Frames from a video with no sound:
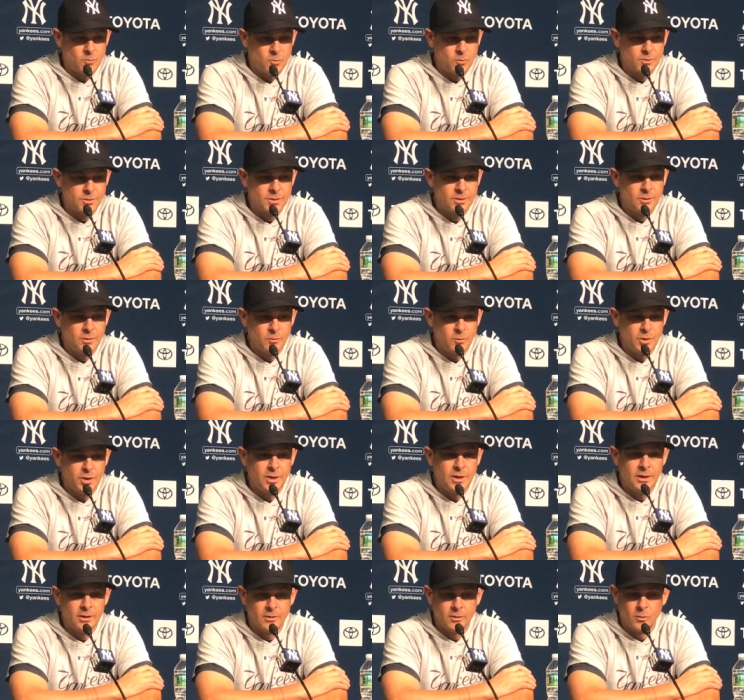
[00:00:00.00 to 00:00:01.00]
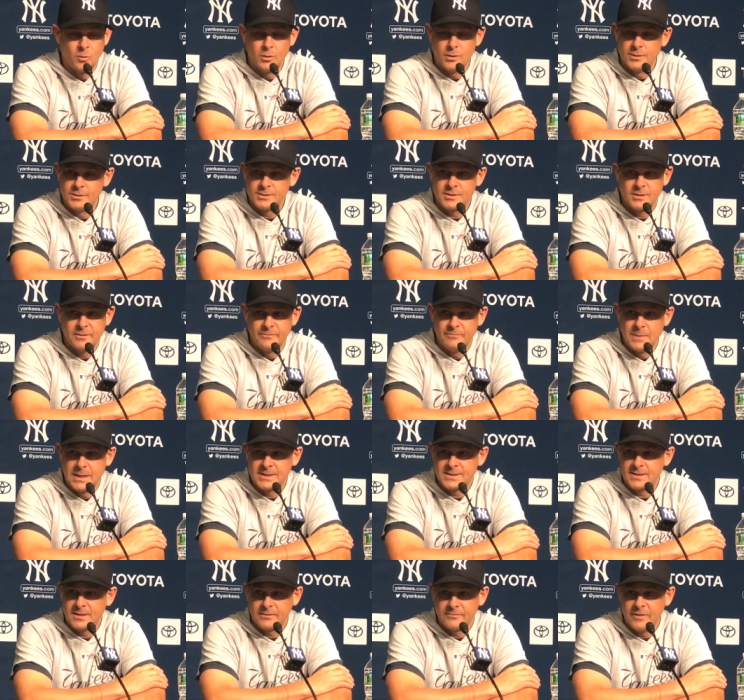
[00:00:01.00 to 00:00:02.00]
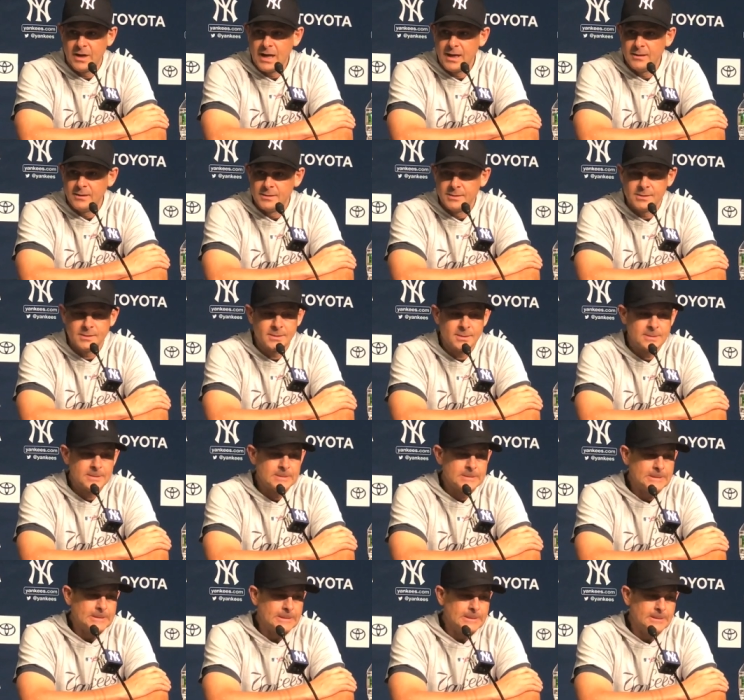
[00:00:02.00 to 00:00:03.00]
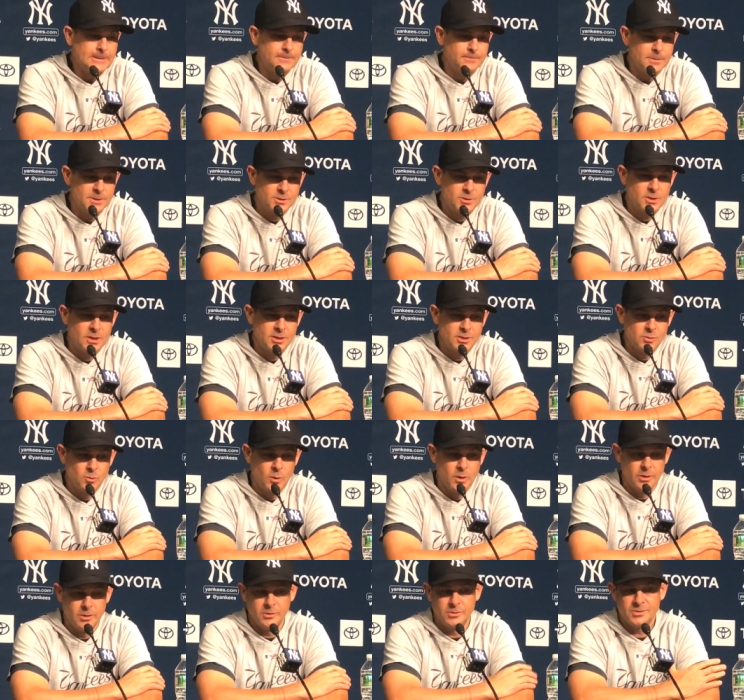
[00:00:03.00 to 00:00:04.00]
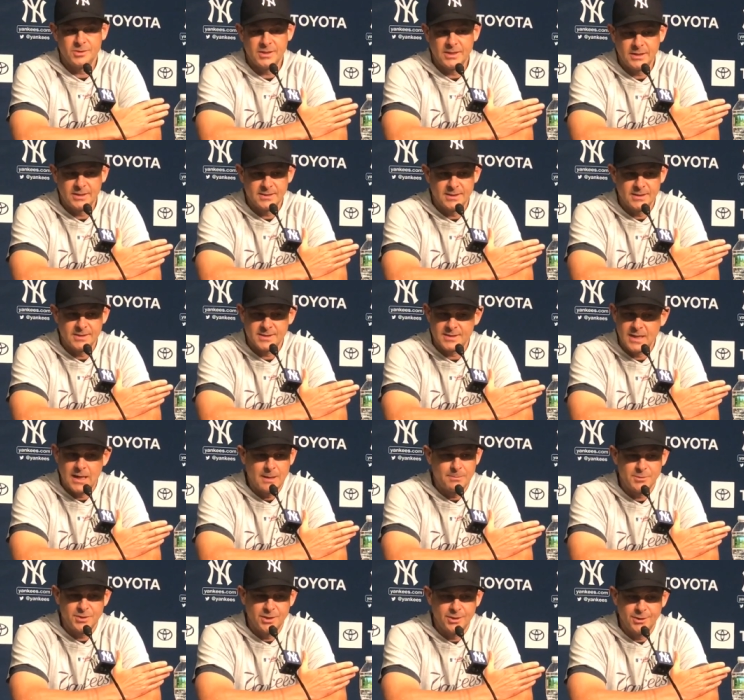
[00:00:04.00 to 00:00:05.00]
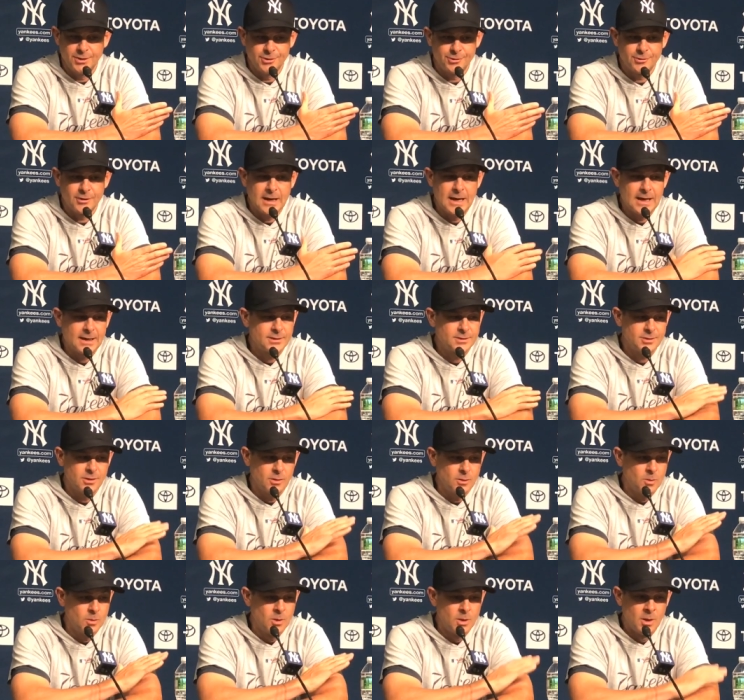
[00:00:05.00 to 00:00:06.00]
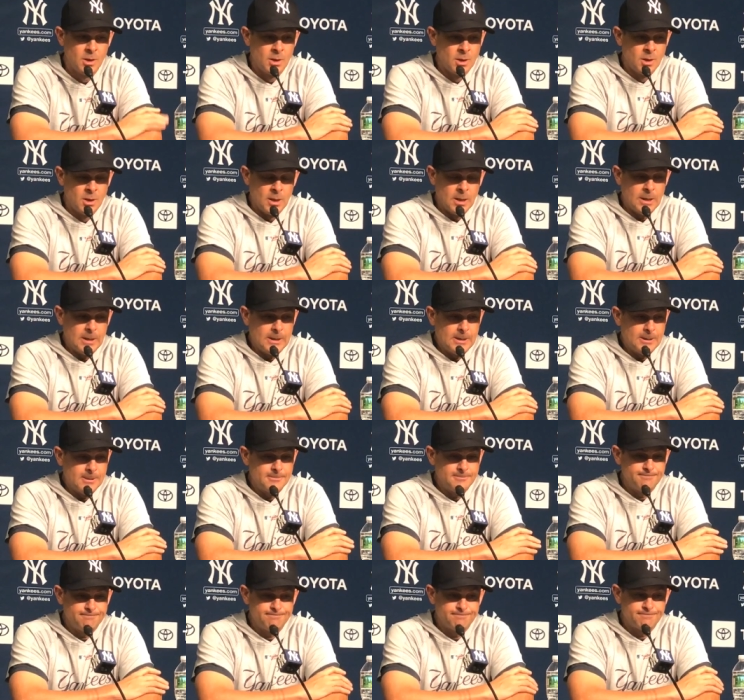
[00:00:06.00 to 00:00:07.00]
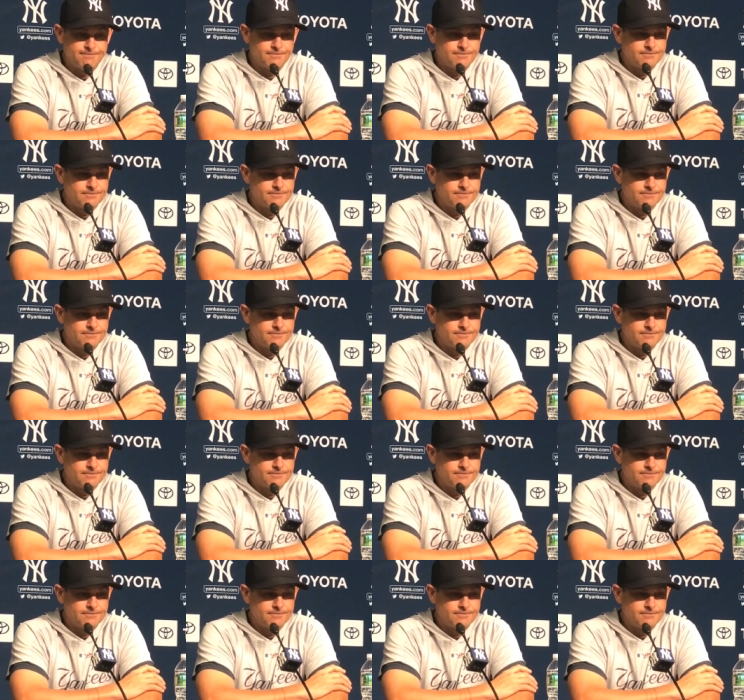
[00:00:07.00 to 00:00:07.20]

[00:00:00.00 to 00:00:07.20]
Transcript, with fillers: where when you hear the words domestic violence, um, it's it's one of those things that stops you in your tracks. So. Um,